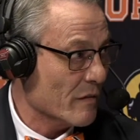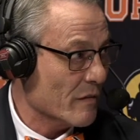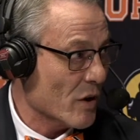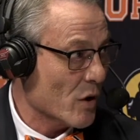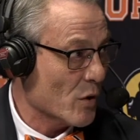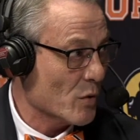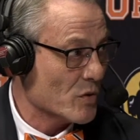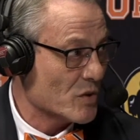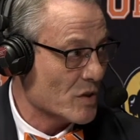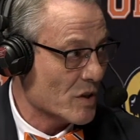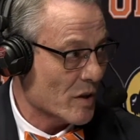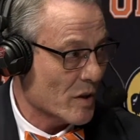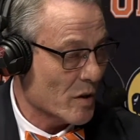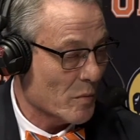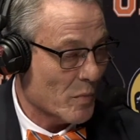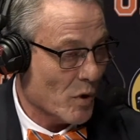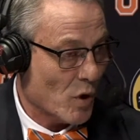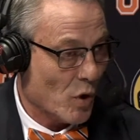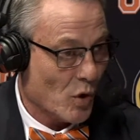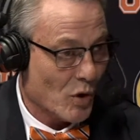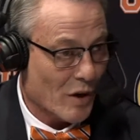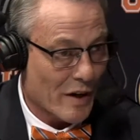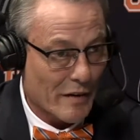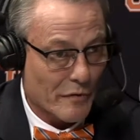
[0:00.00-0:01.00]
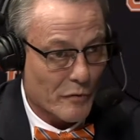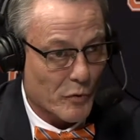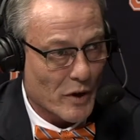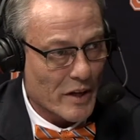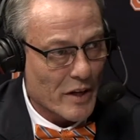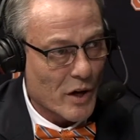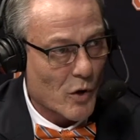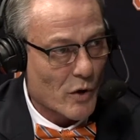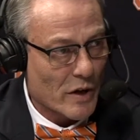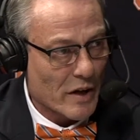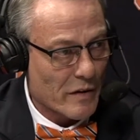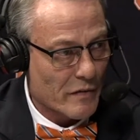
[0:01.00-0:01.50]
votes in the poll. If we
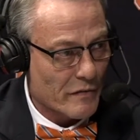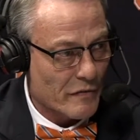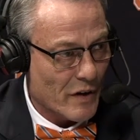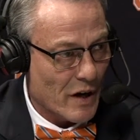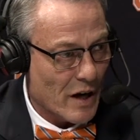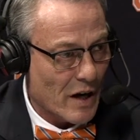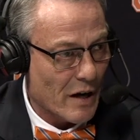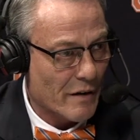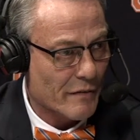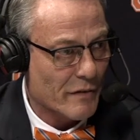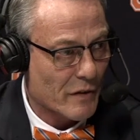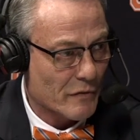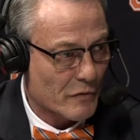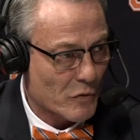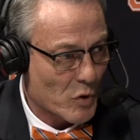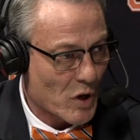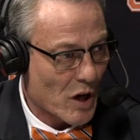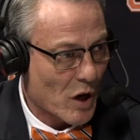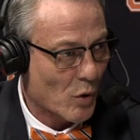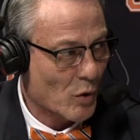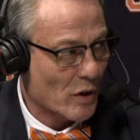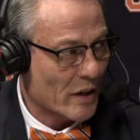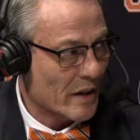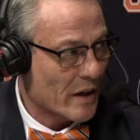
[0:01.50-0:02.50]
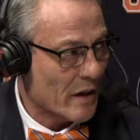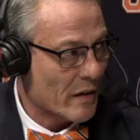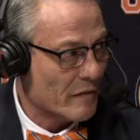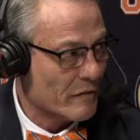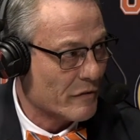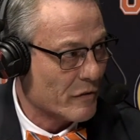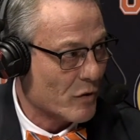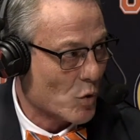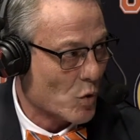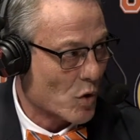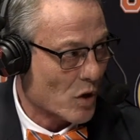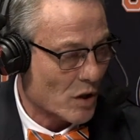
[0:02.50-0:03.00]
don't get five, if we only get
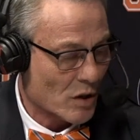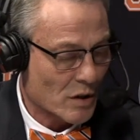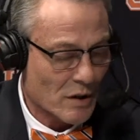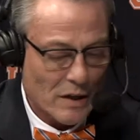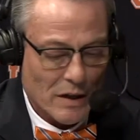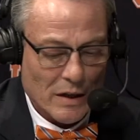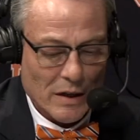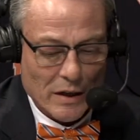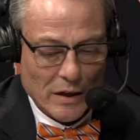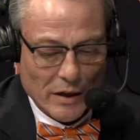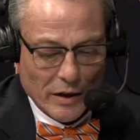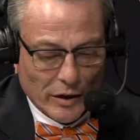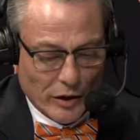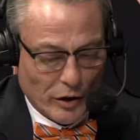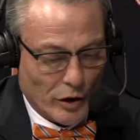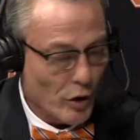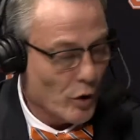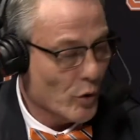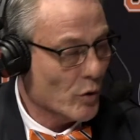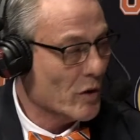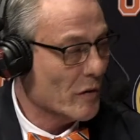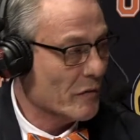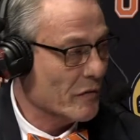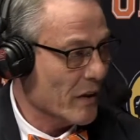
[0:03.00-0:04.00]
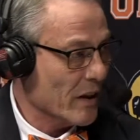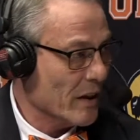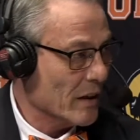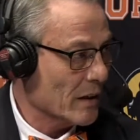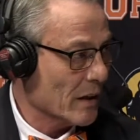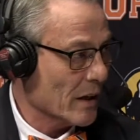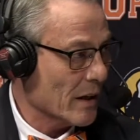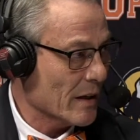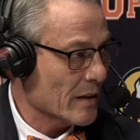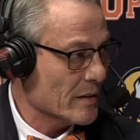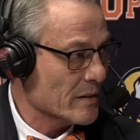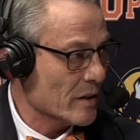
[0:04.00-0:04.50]
four, you defeat
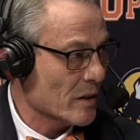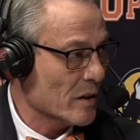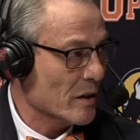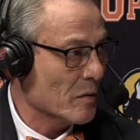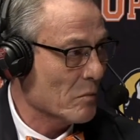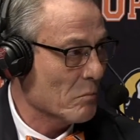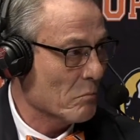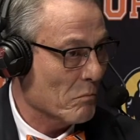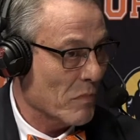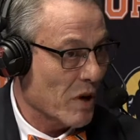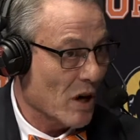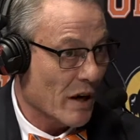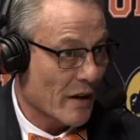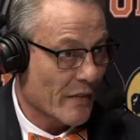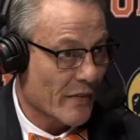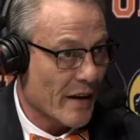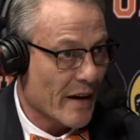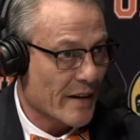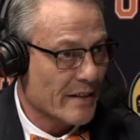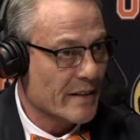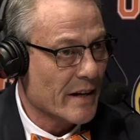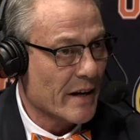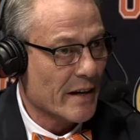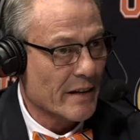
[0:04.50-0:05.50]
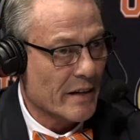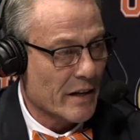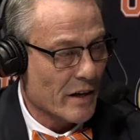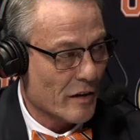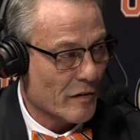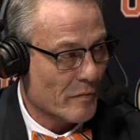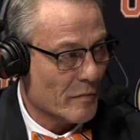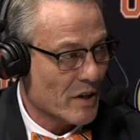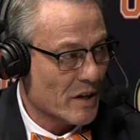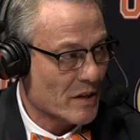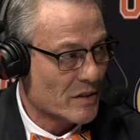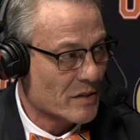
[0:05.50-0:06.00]
Lindsey, but they take care
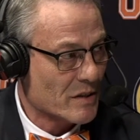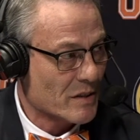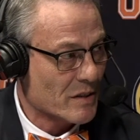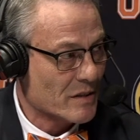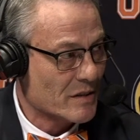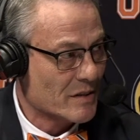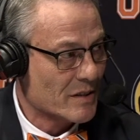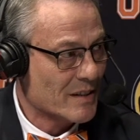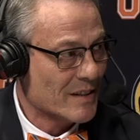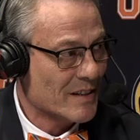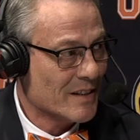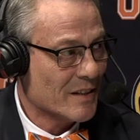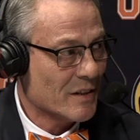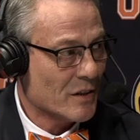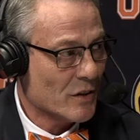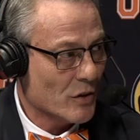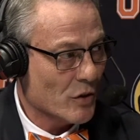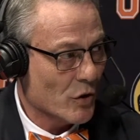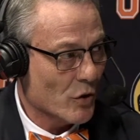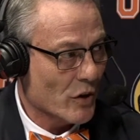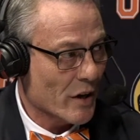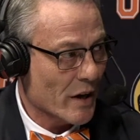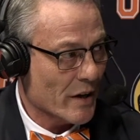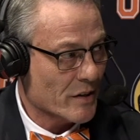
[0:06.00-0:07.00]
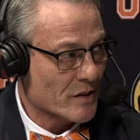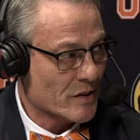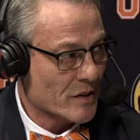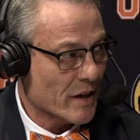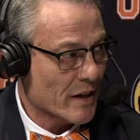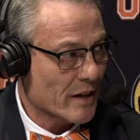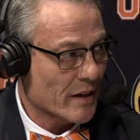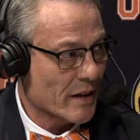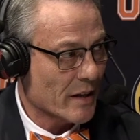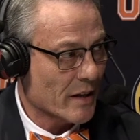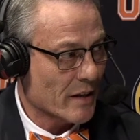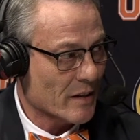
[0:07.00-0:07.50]
of business. Do they
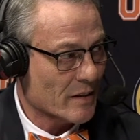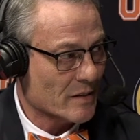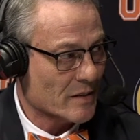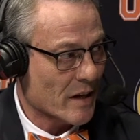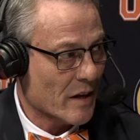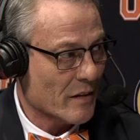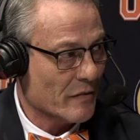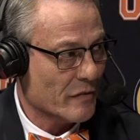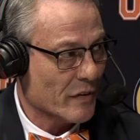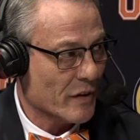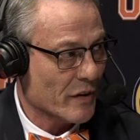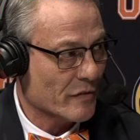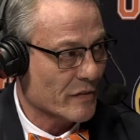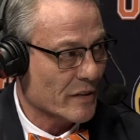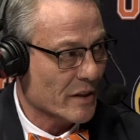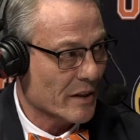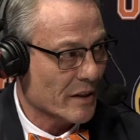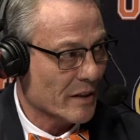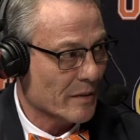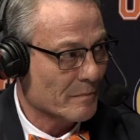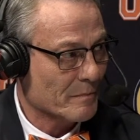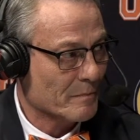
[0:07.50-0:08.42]
sneak in as that 15?